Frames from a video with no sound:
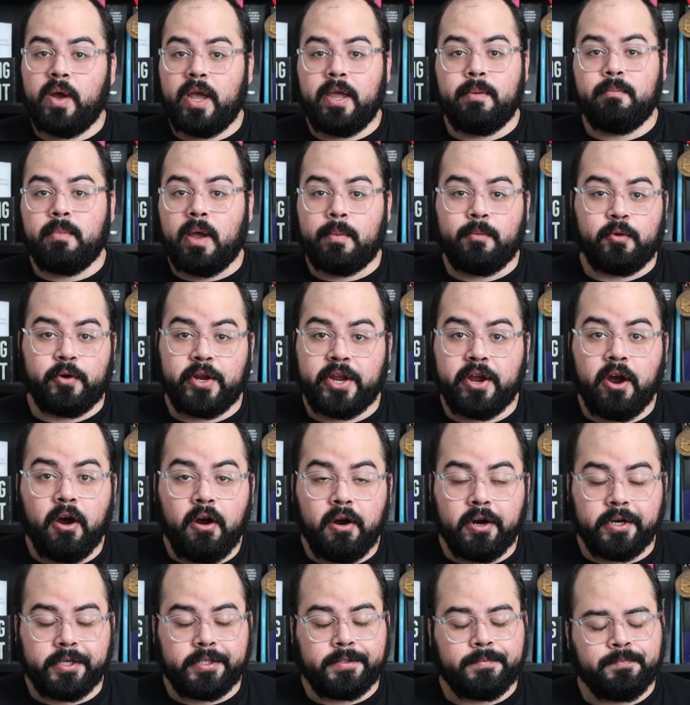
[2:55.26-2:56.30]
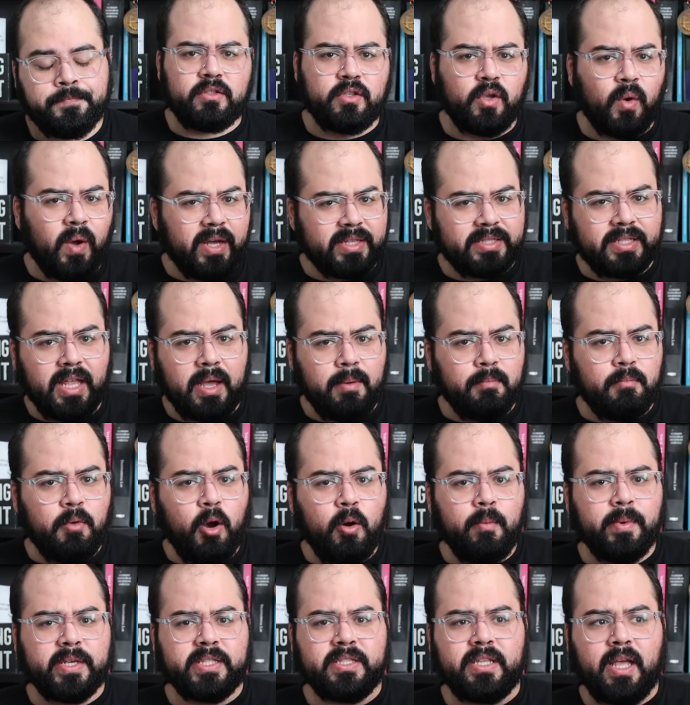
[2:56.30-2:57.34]
memory card. So at that
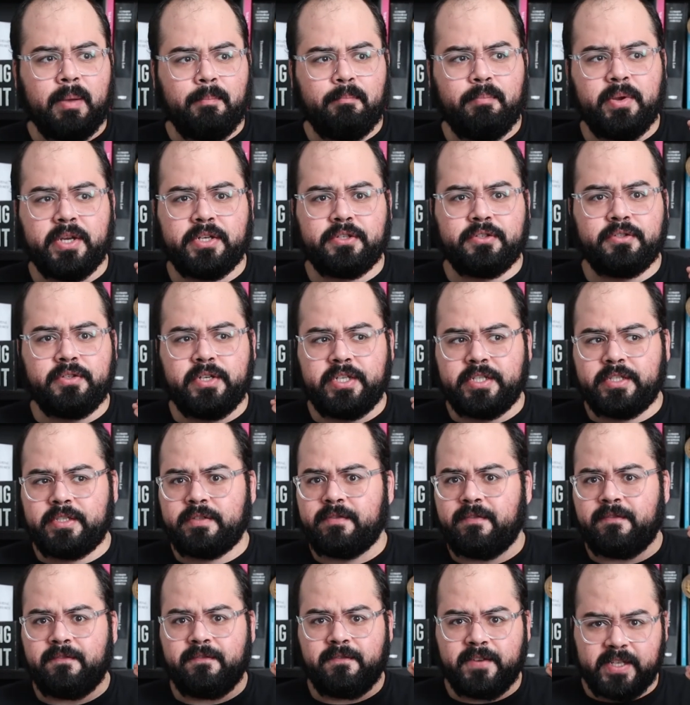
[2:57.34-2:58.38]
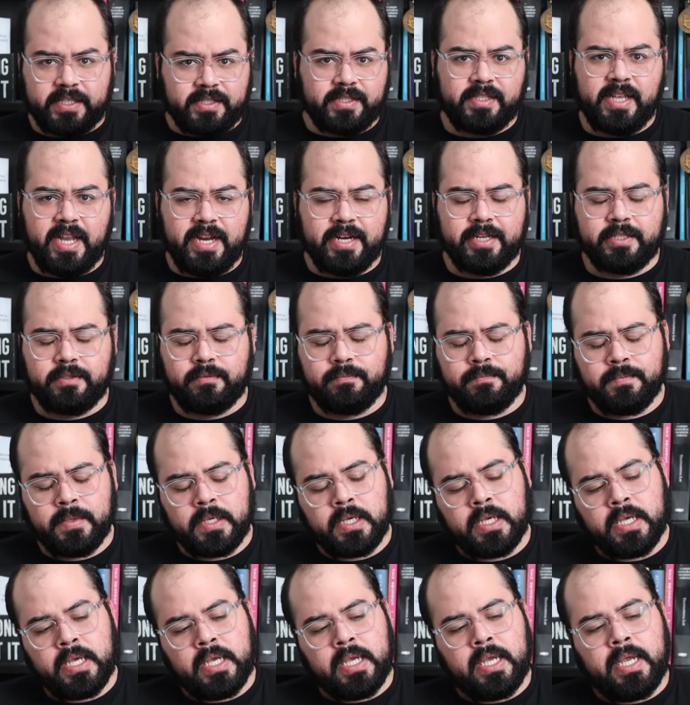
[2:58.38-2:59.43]
moment, that picture is fixated.
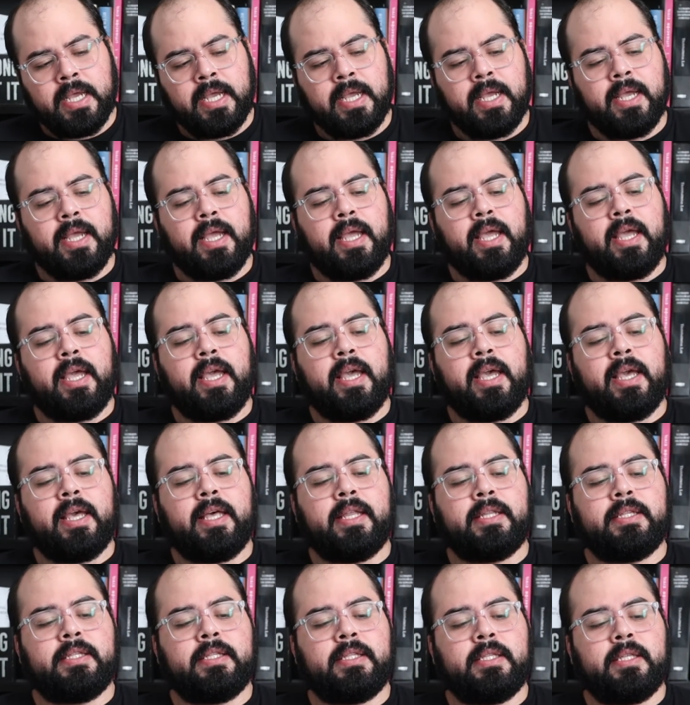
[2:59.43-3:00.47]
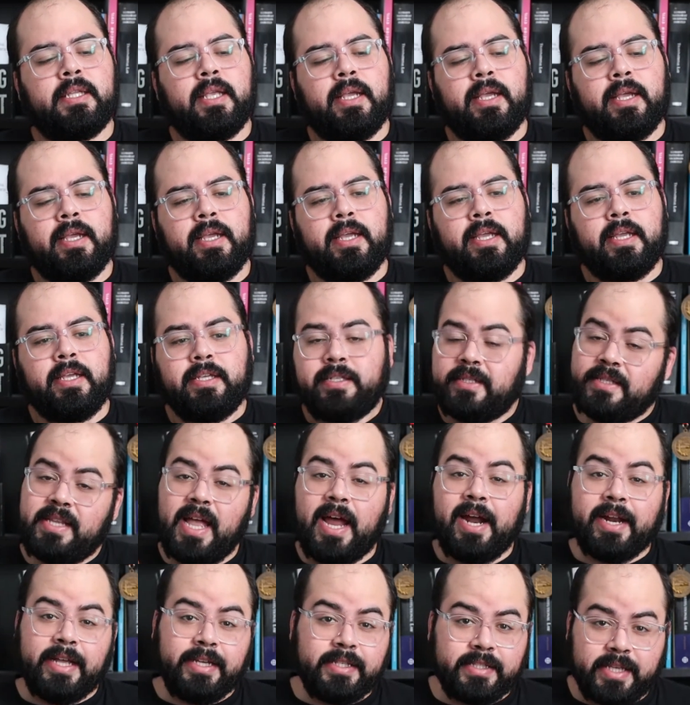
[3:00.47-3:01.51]
And is that a